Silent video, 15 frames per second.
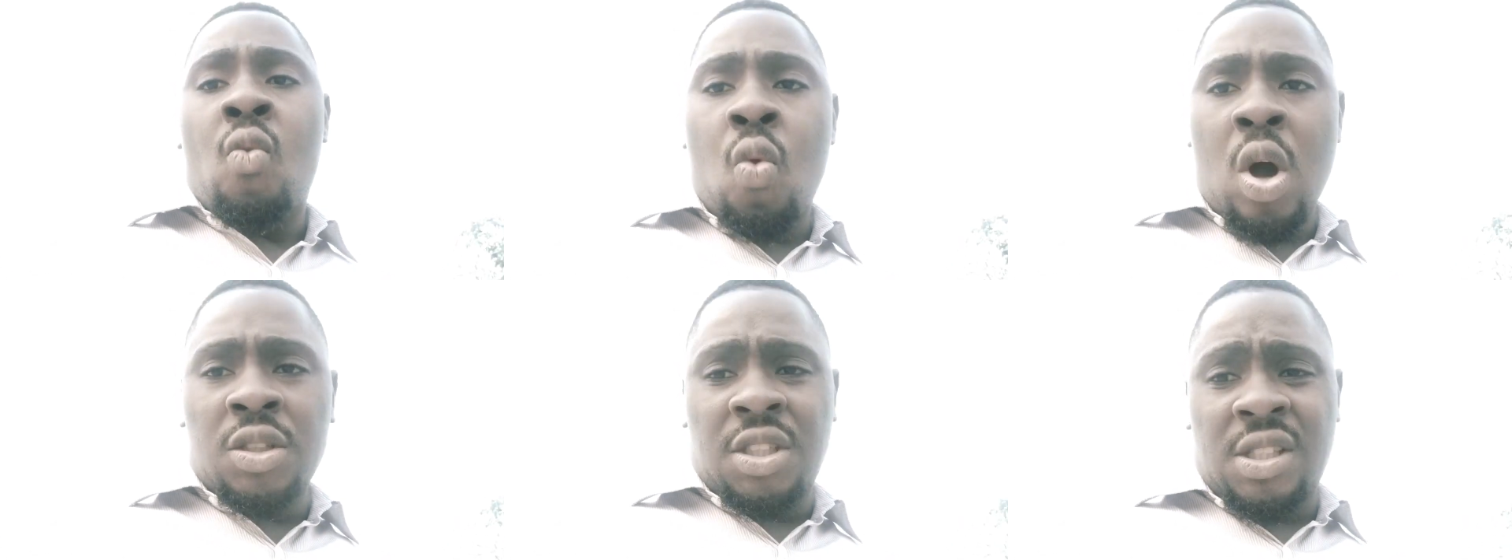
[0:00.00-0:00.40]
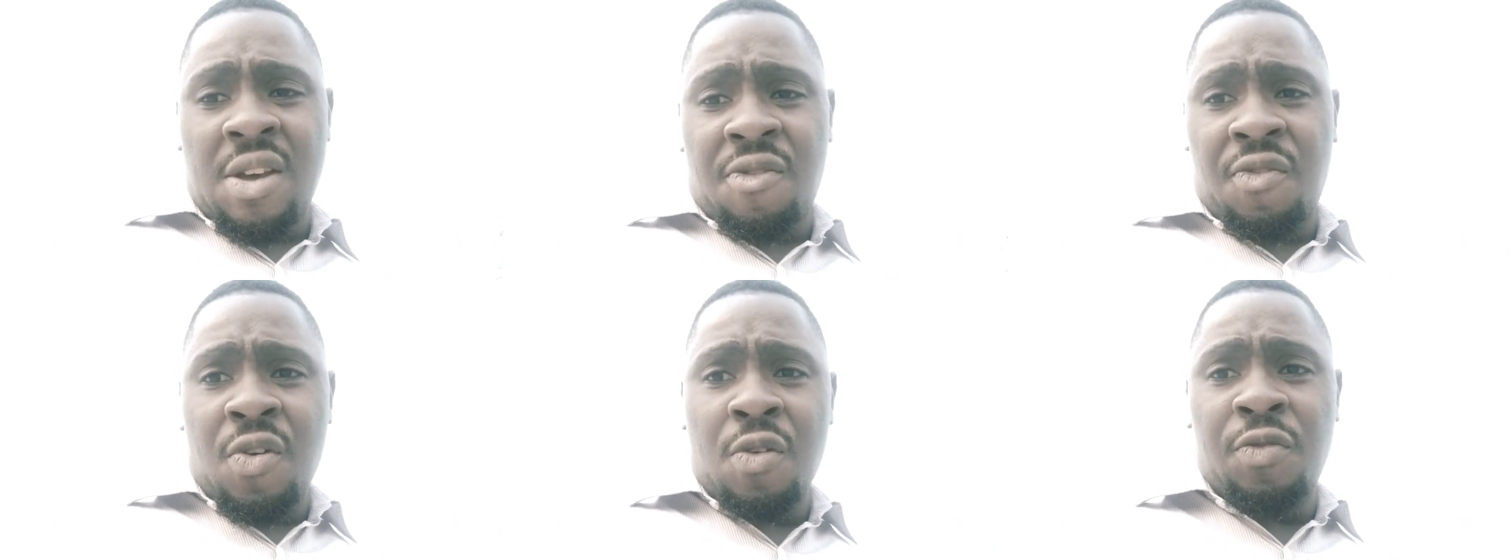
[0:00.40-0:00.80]
Watch
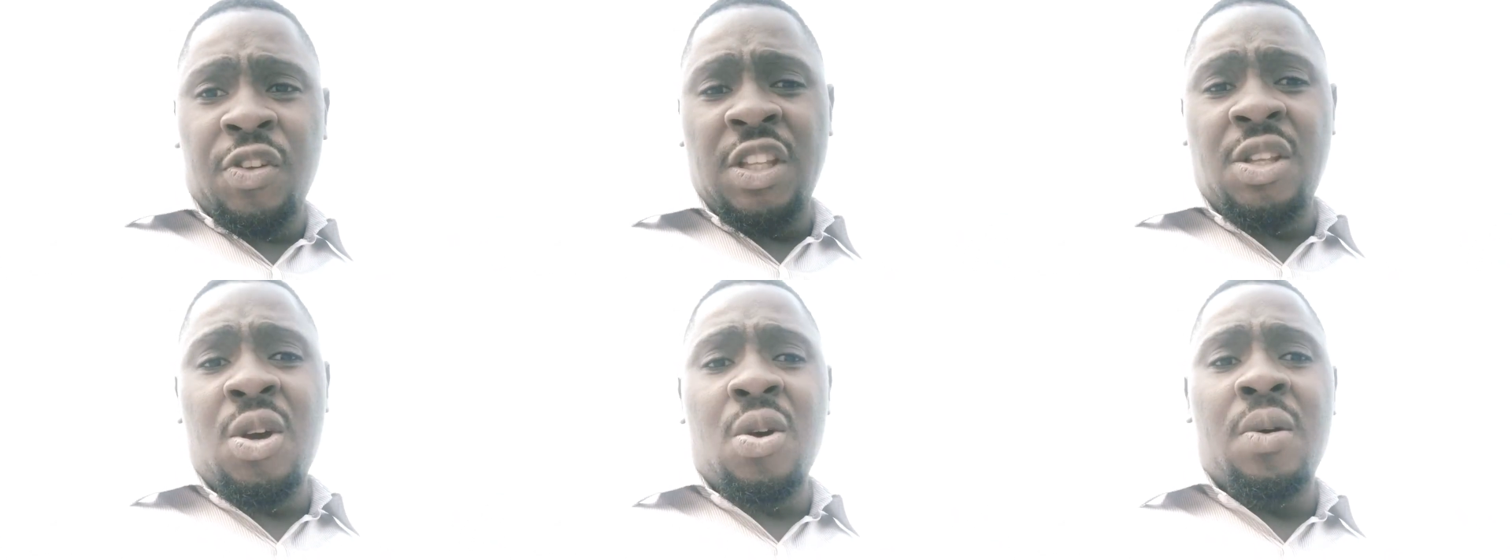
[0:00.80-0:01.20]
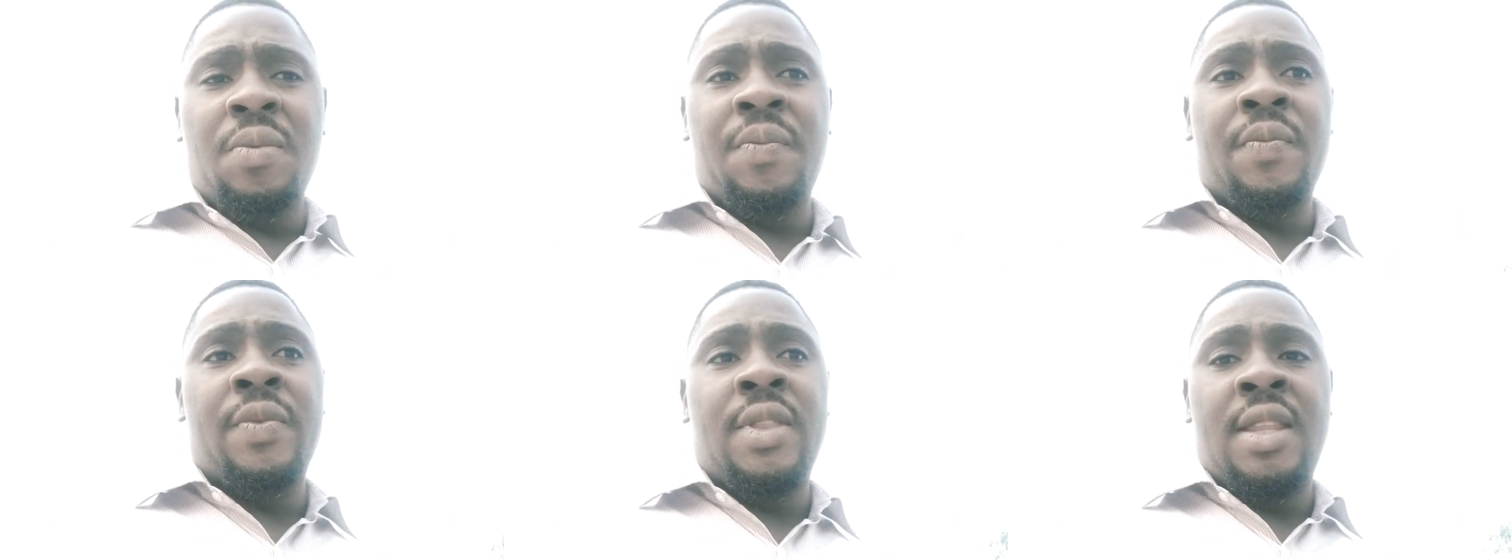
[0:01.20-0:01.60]
the full video
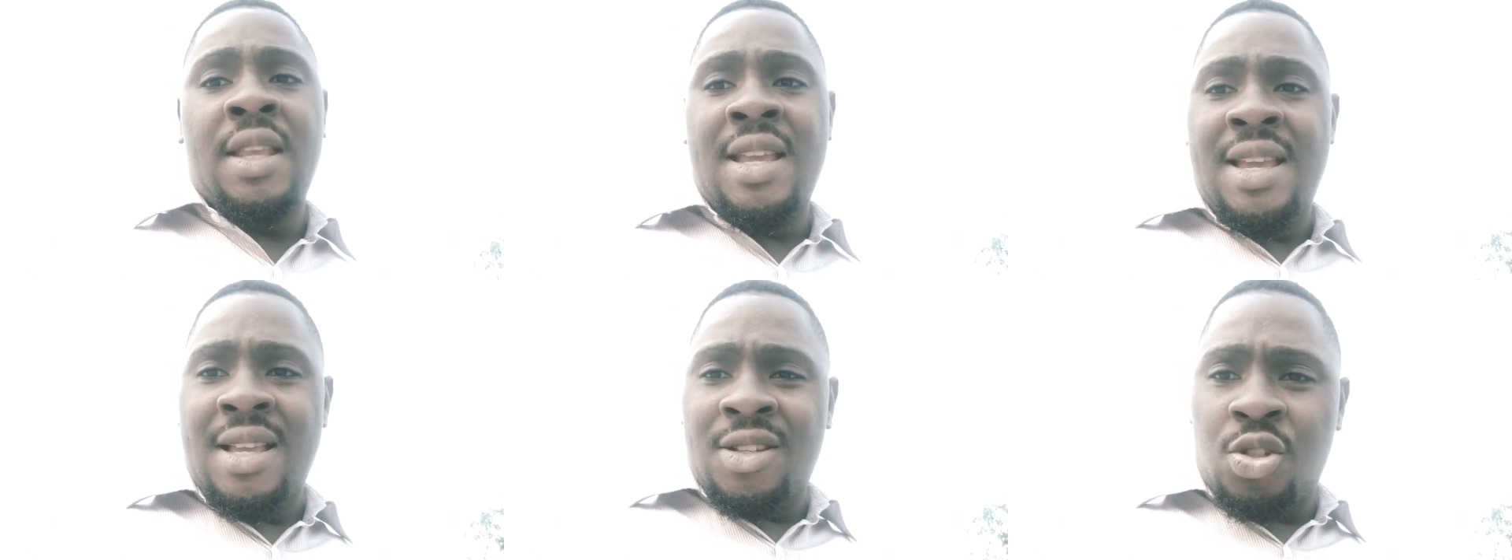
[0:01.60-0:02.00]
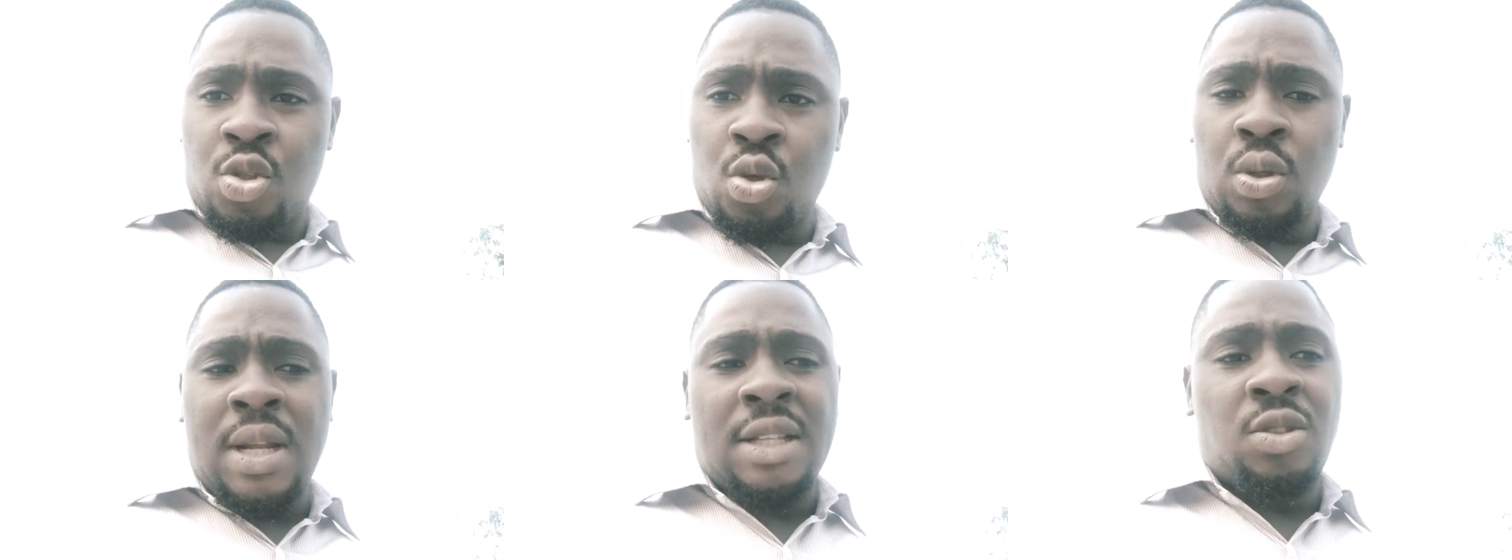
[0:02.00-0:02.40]

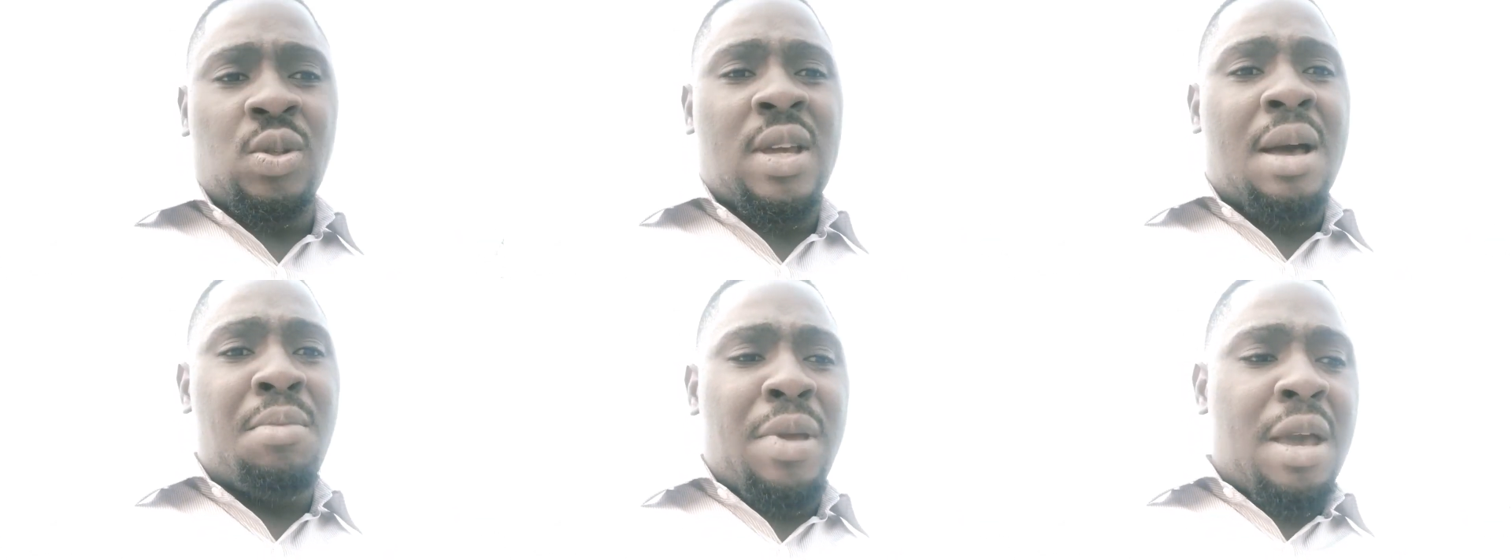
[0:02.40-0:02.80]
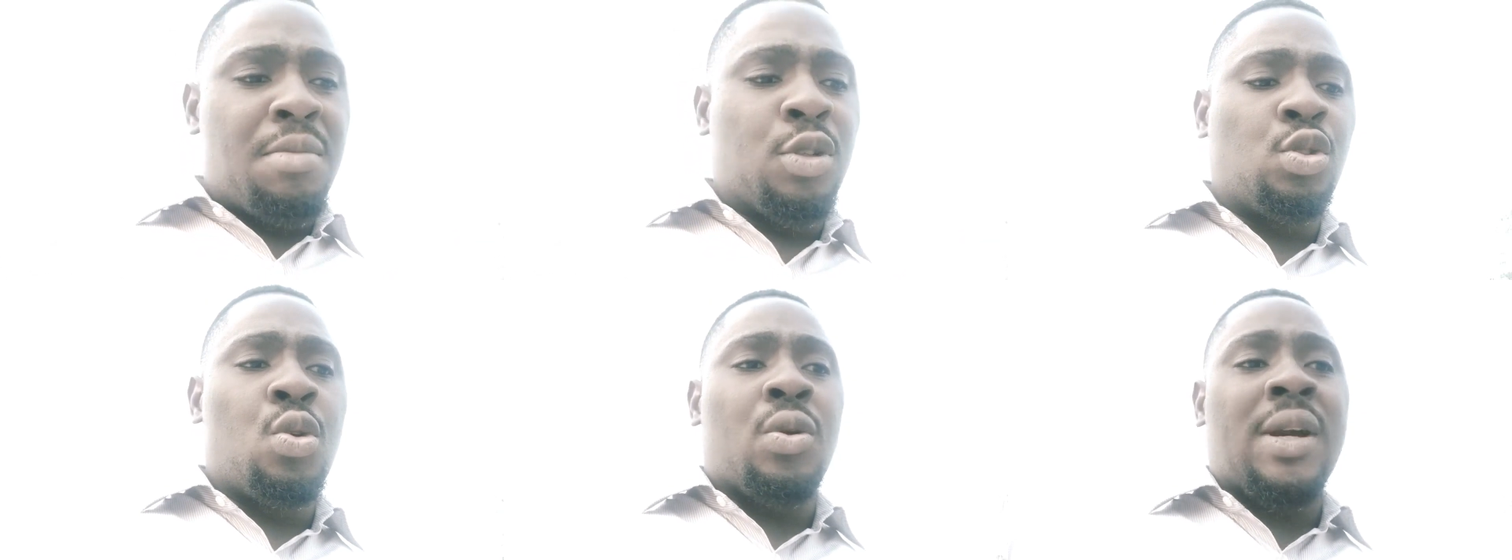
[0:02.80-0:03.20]
so that you can be
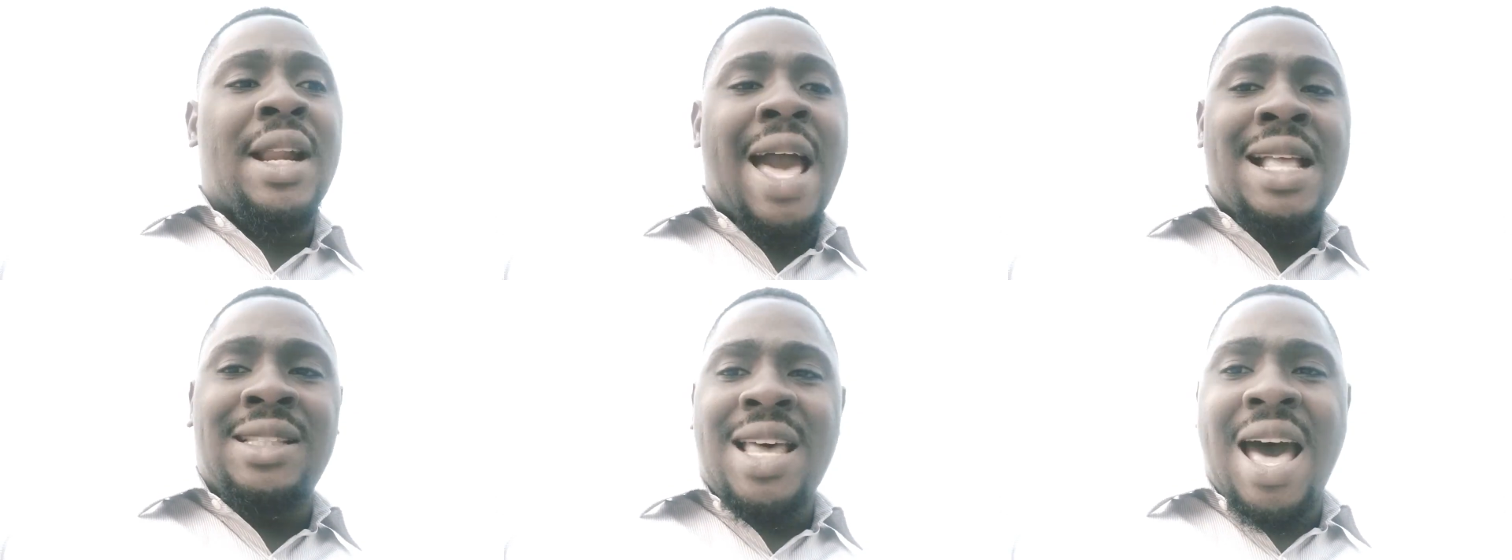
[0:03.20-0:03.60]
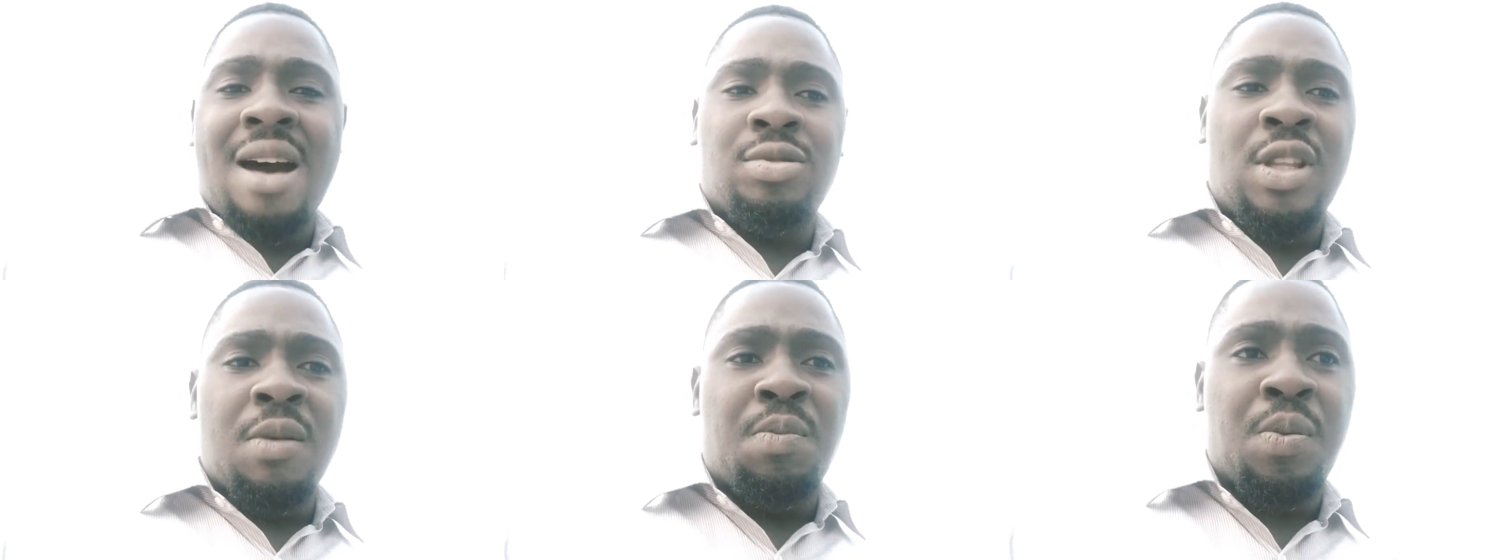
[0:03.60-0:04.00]
able to write
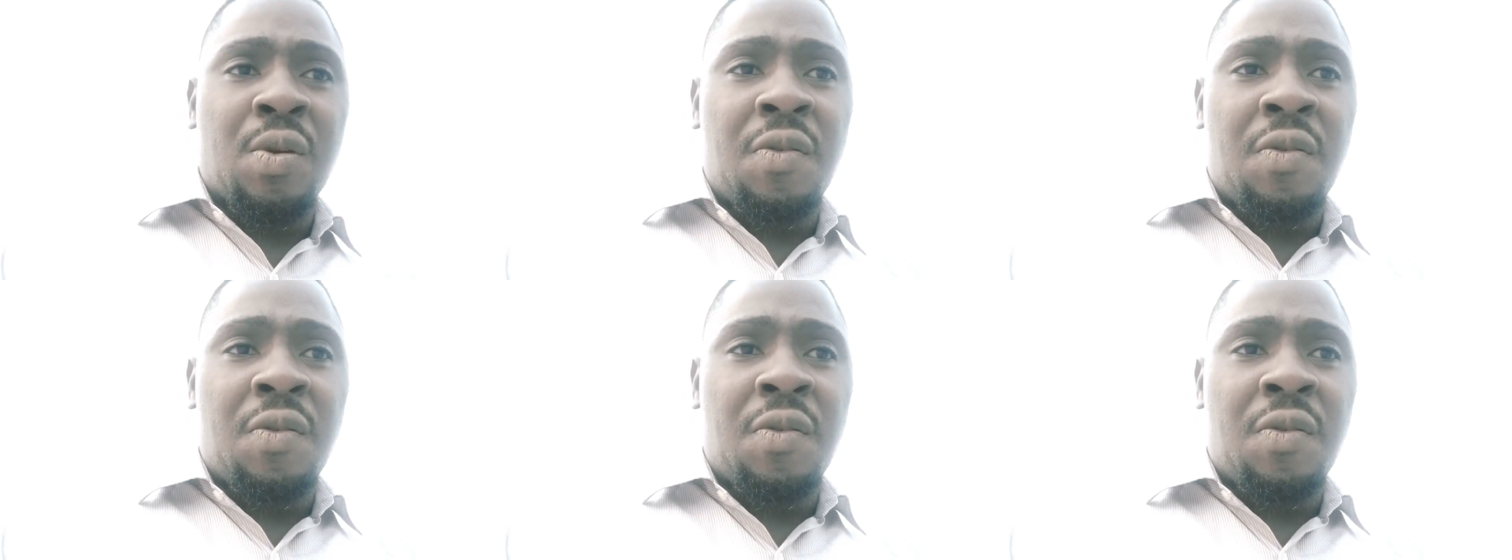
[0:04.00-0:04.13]
out the